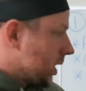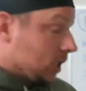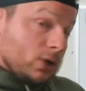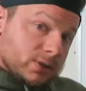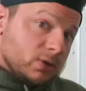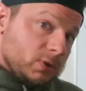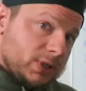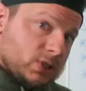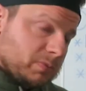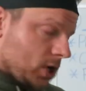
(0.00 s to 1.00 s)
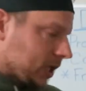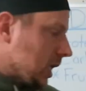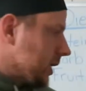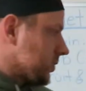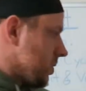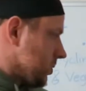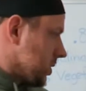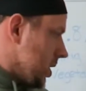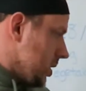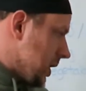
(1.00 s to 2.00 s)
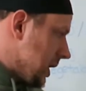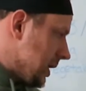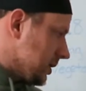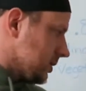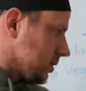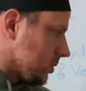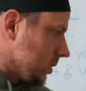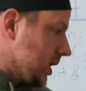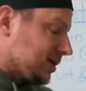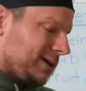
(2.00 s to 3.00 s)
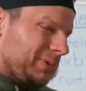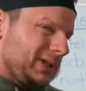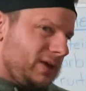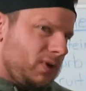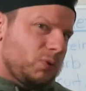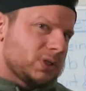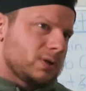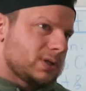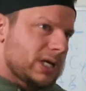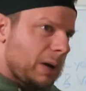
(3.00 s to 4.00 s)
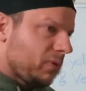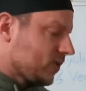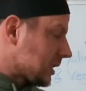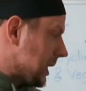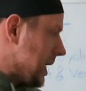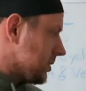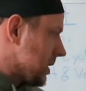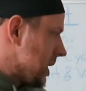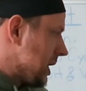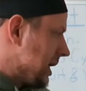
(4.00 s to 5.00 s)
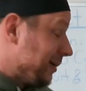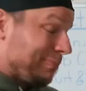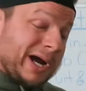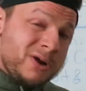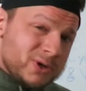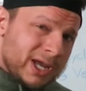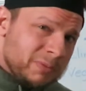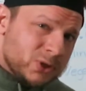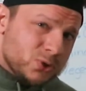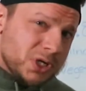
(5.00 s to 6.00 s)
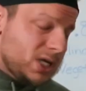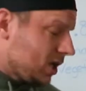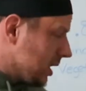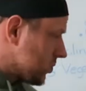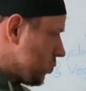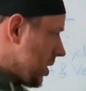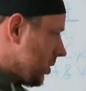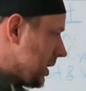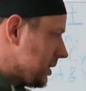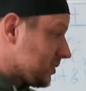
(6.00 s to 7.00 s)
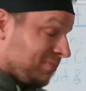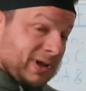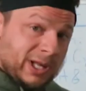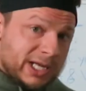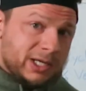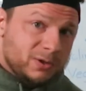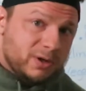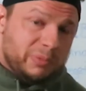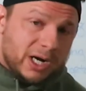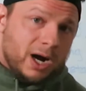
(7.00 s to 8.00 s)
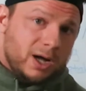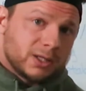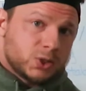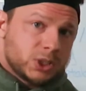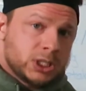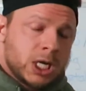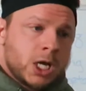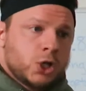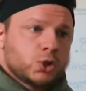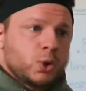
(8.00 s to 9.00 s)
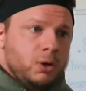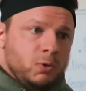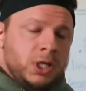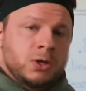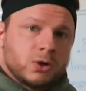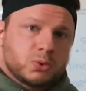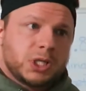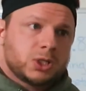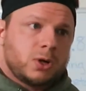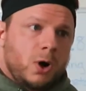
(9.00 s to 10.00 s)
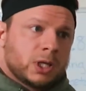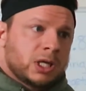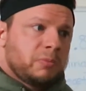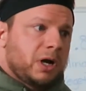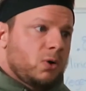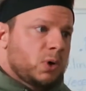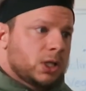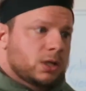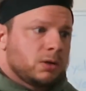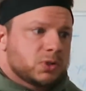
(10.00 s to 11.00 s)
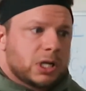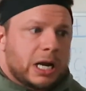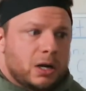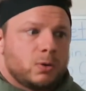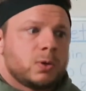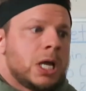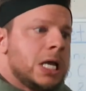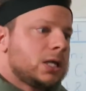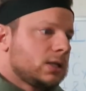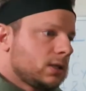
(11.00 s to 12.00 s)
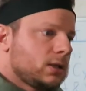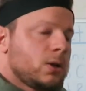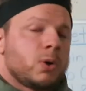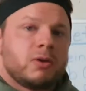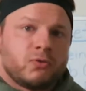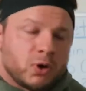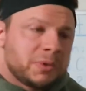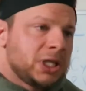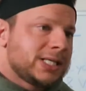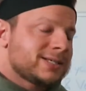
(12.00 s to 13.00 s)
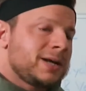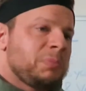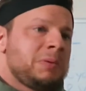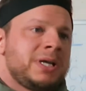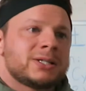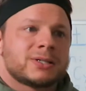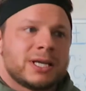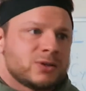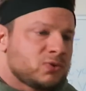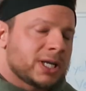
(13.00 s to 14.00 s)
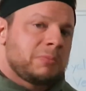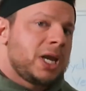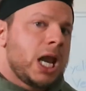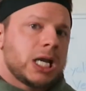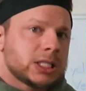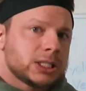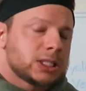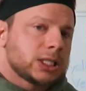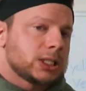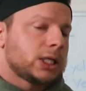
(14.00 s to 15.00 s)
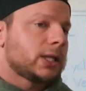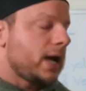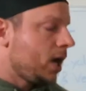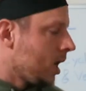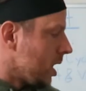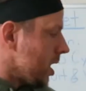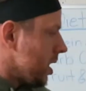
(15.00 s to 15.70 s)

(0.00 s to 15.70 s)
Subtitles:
He's also really smart, guys. So Doug has degrees, and I believe he was near the top of his class, in biochemistry as well as molecular biology. So he really knows what he's talking about when it comes to how, he formulates supplements, his recommendations, things like that.